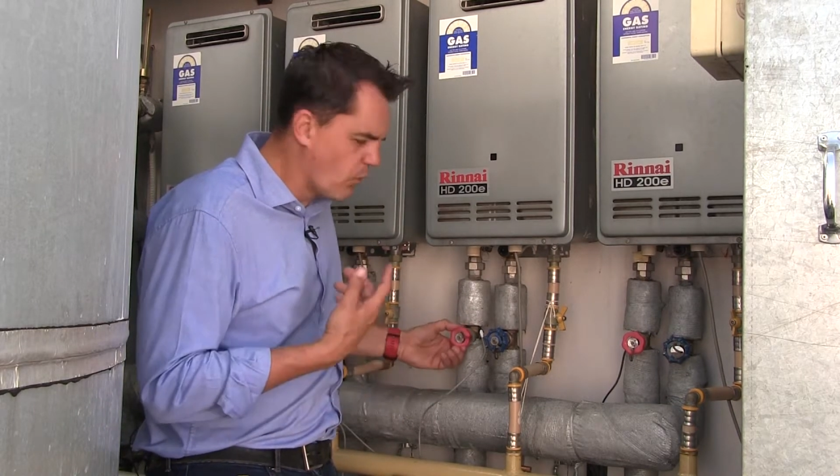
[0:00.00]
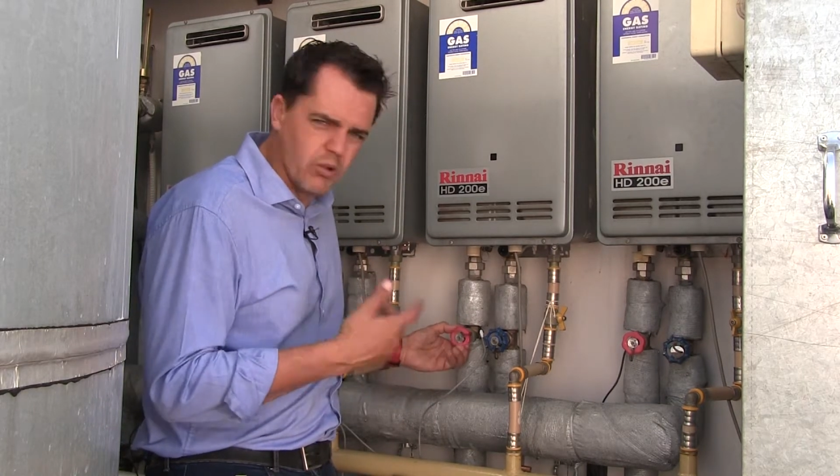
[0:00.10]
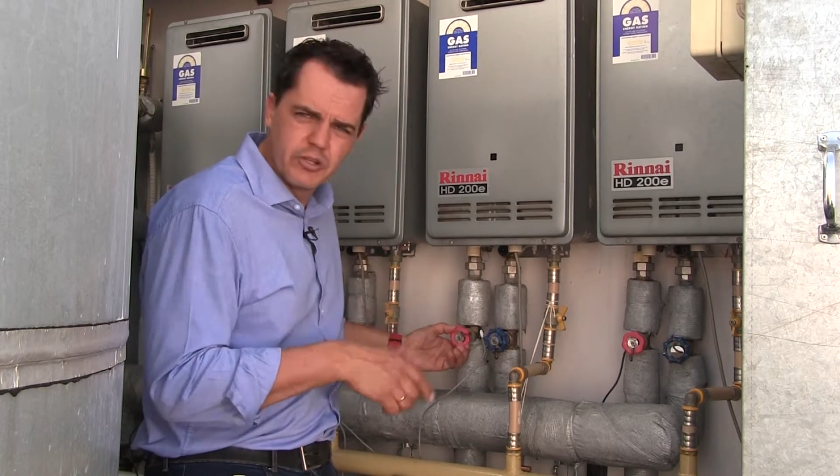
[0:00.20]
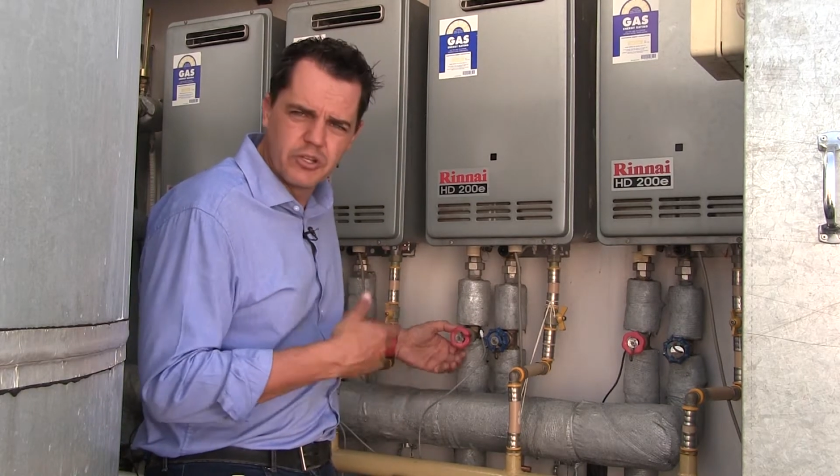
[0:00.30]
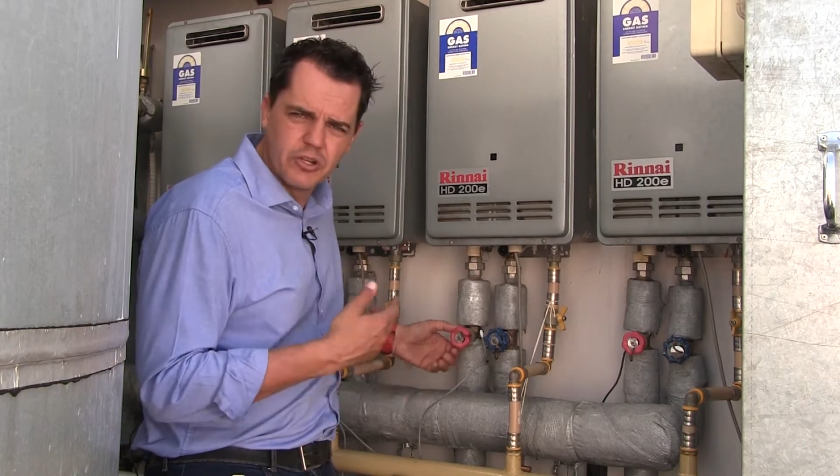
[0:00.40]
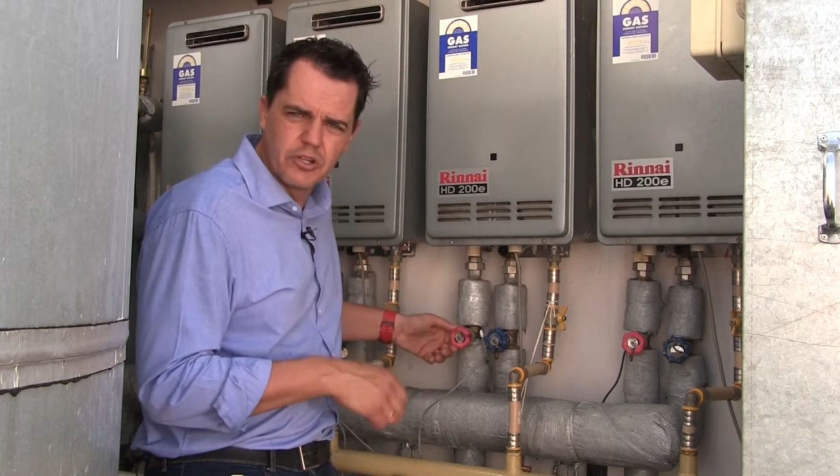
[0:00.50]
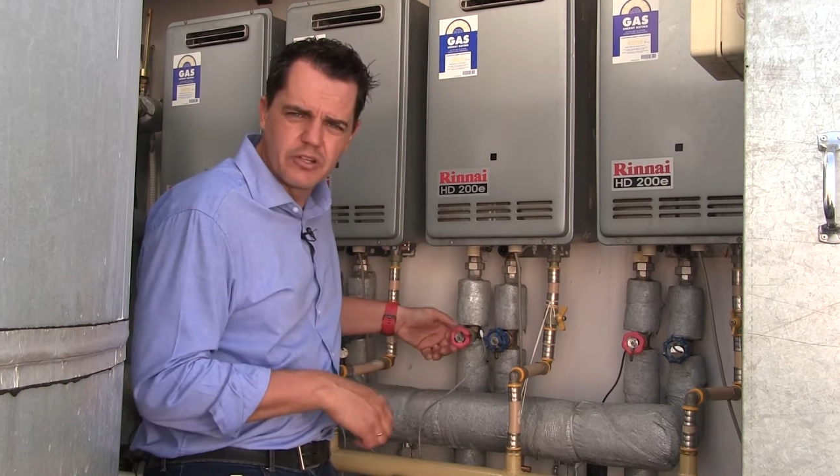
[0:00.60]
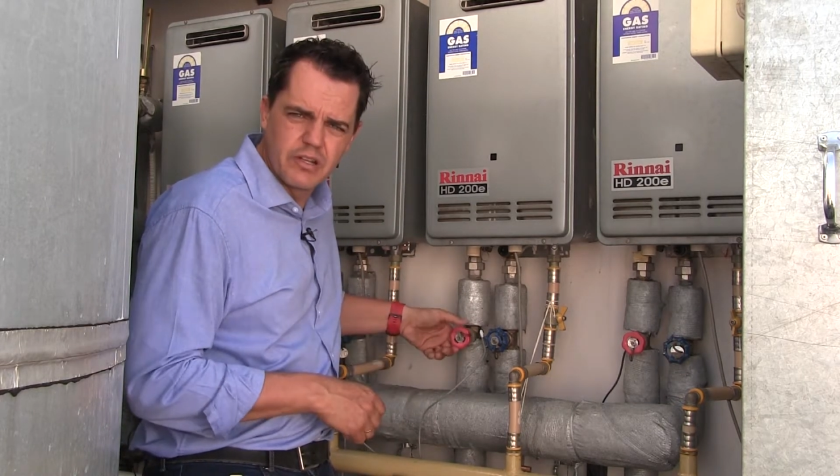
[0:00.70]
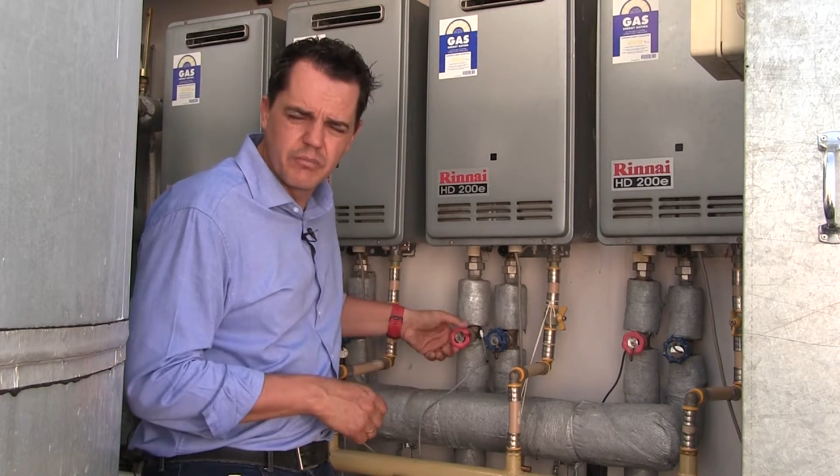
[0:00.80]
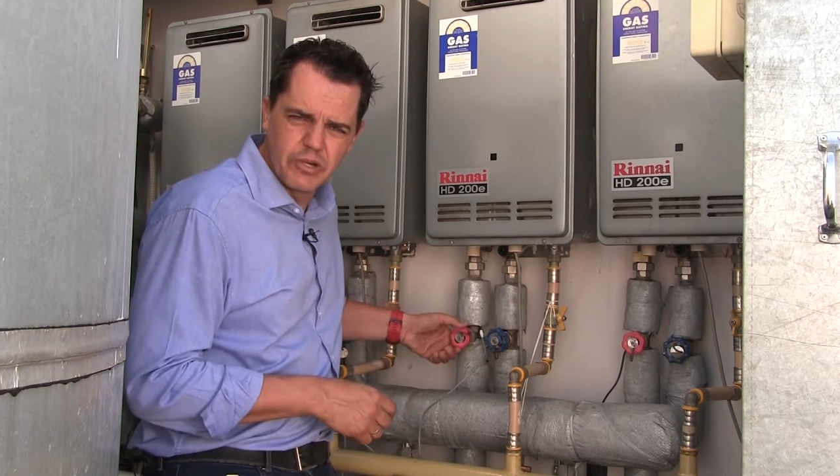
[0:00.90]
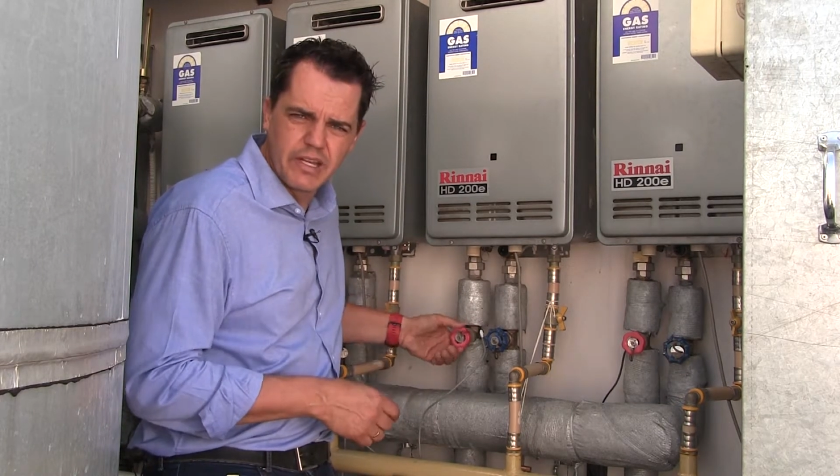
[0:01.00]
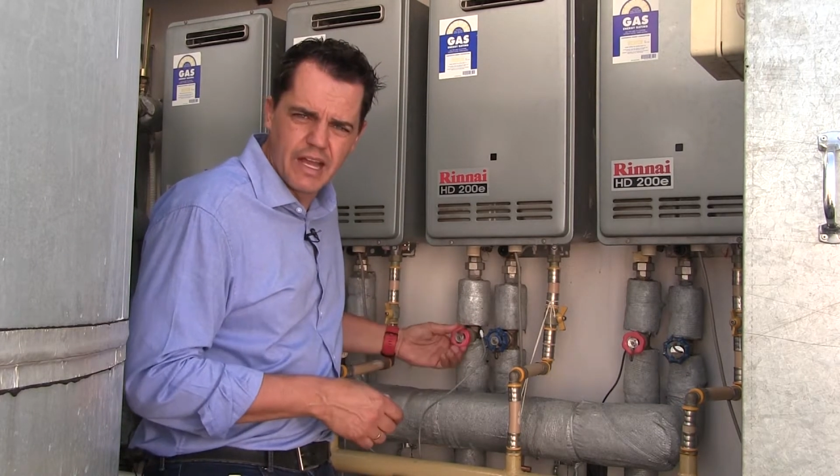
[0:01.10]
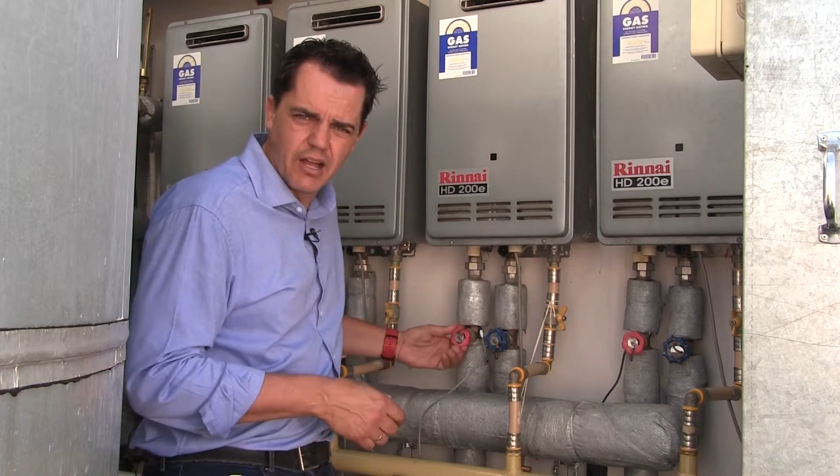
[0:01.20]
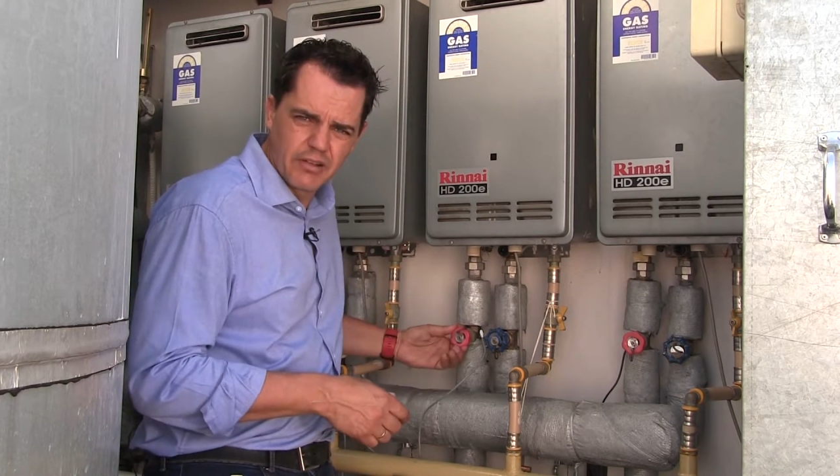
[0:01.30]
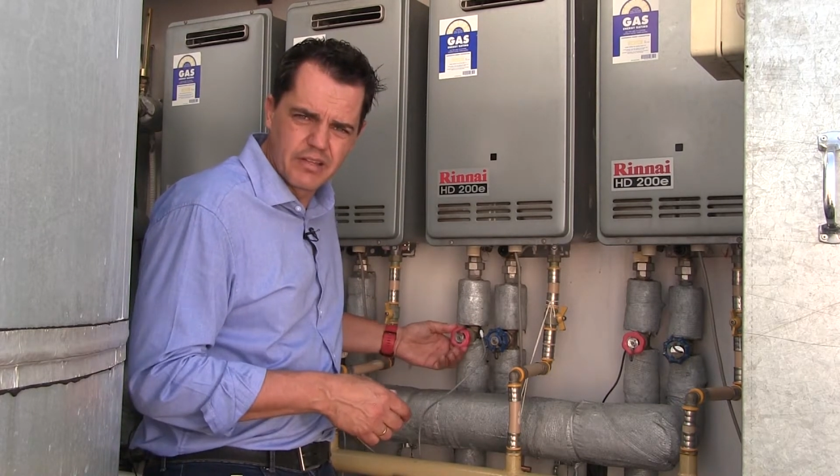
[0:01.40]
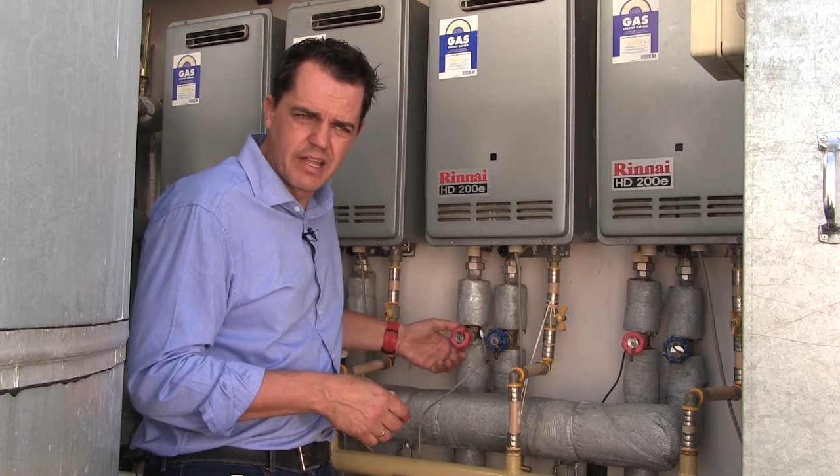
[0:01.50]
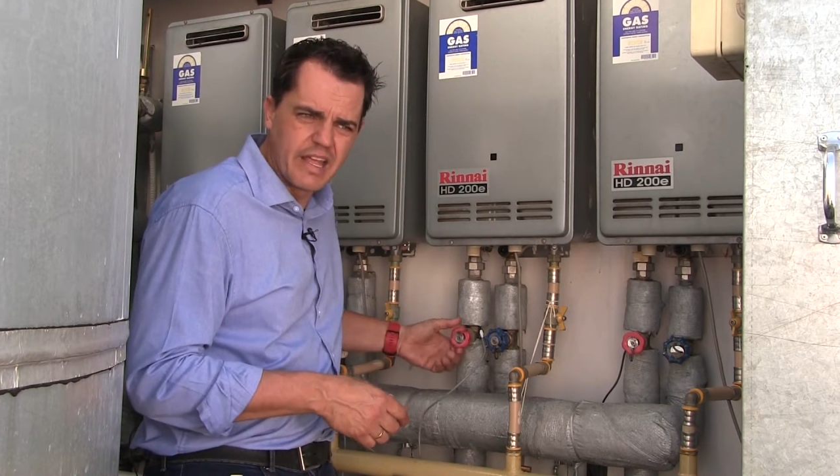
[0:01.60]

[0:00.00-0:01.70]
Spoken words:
all the dirt and debris out.